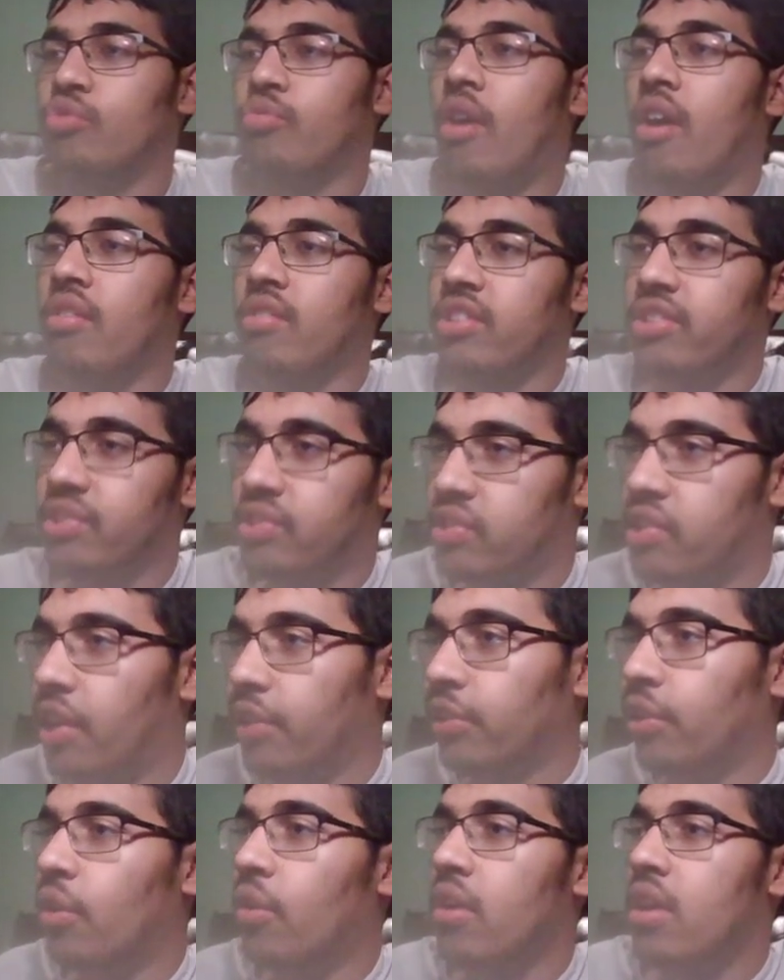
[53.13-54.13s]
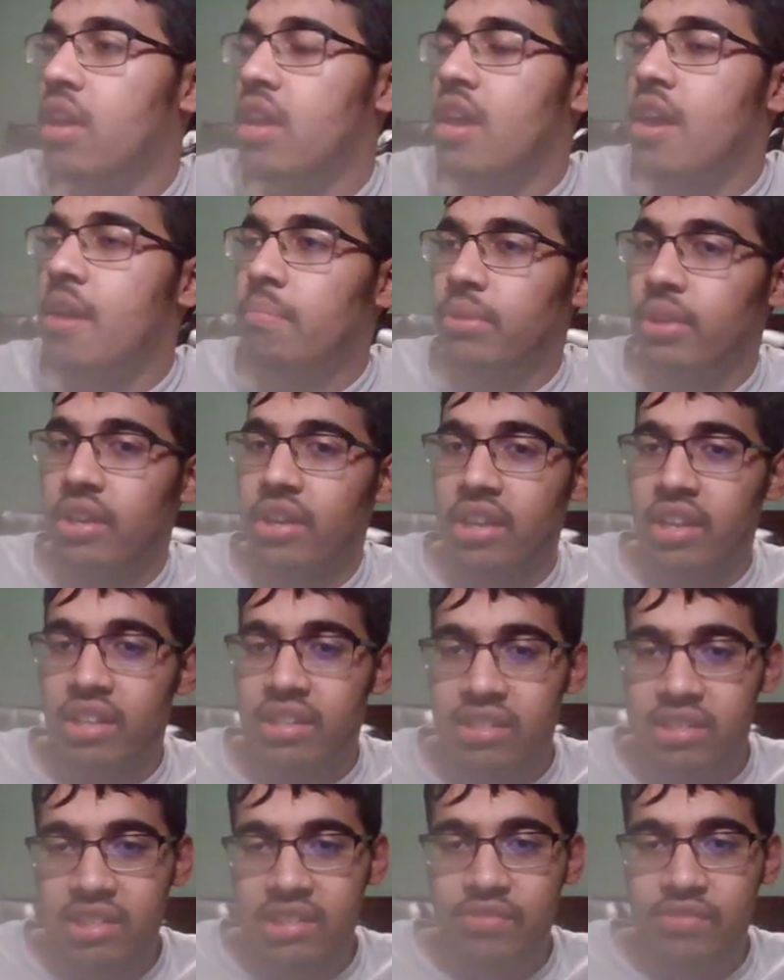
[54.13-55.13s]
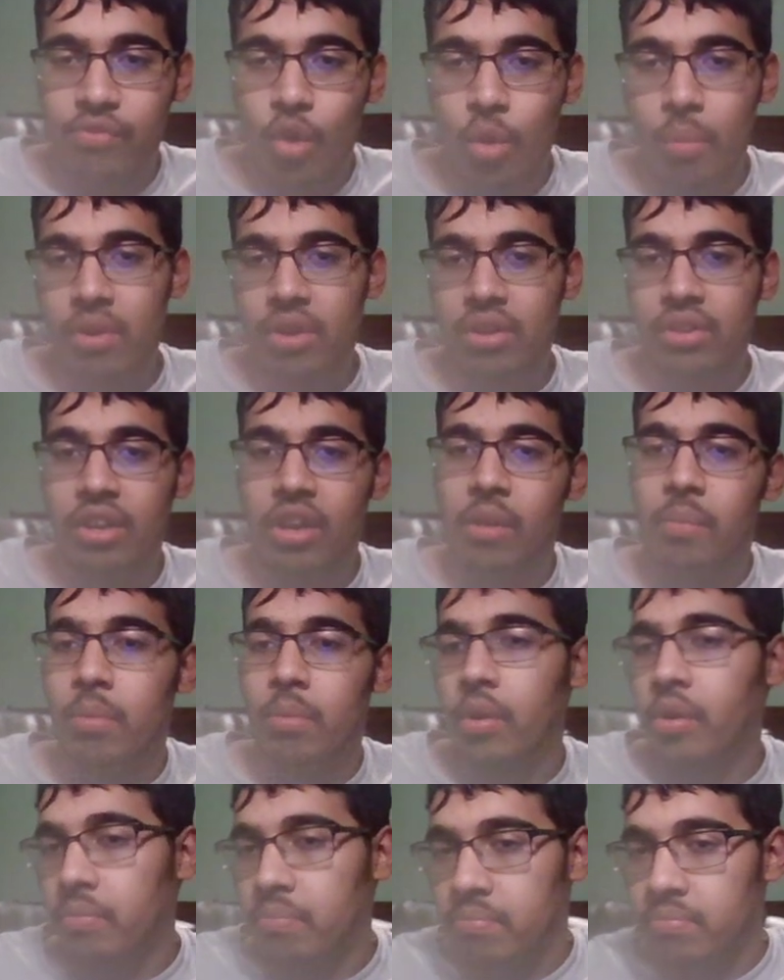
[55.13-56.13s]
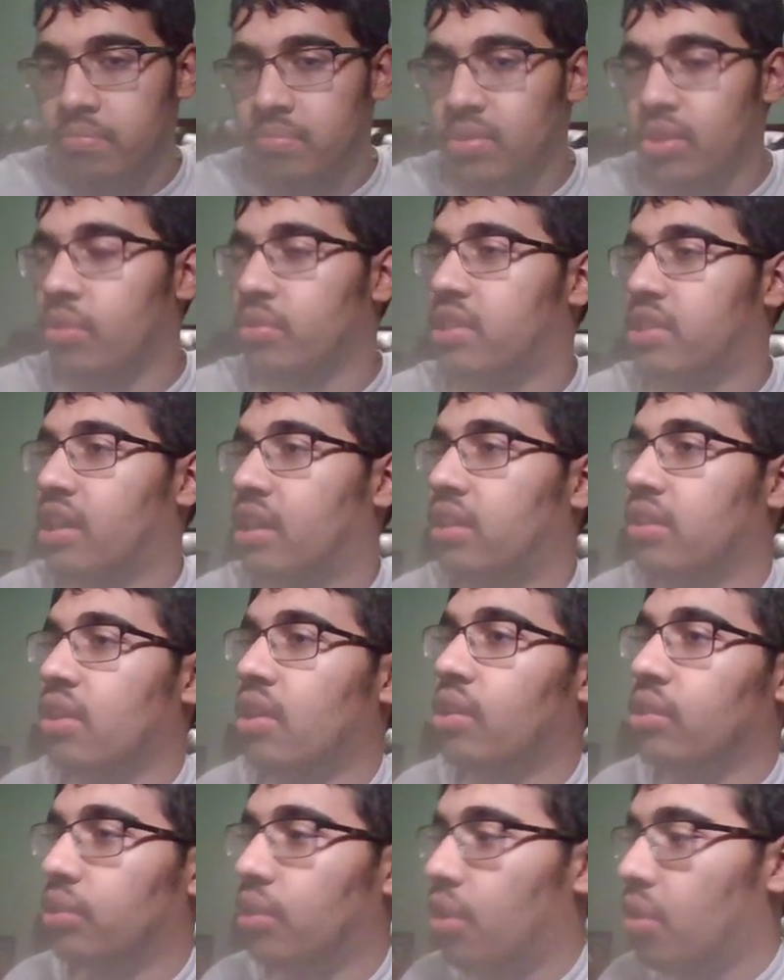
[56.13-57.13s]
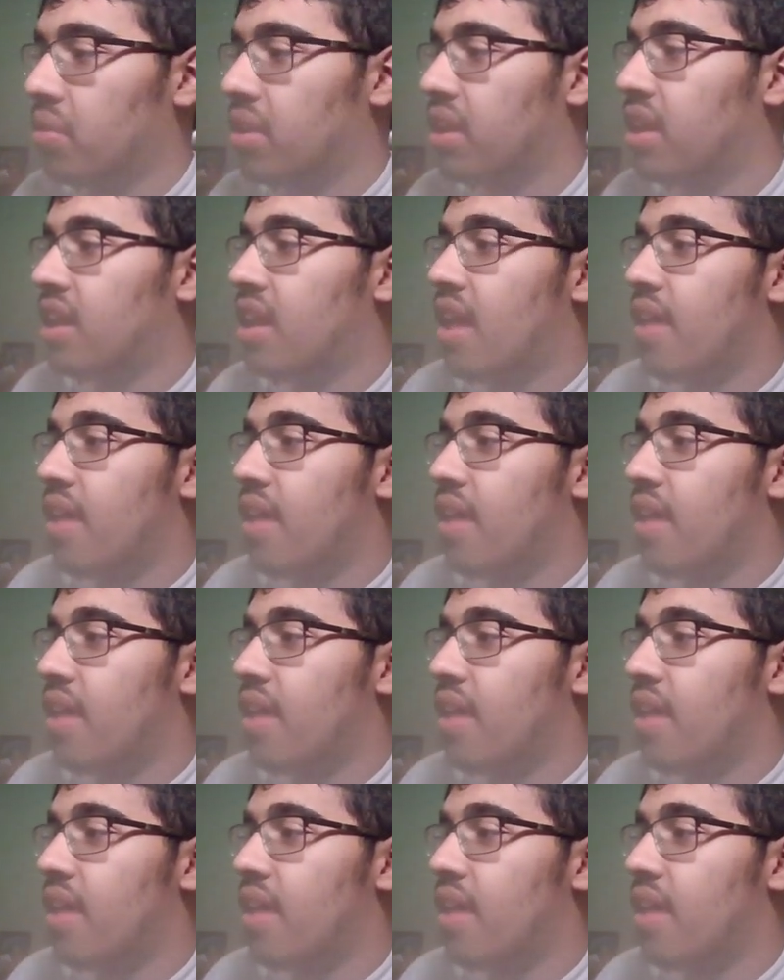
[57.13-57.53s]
Joao Cancelo playing against his former club, well, you know, technically on loan.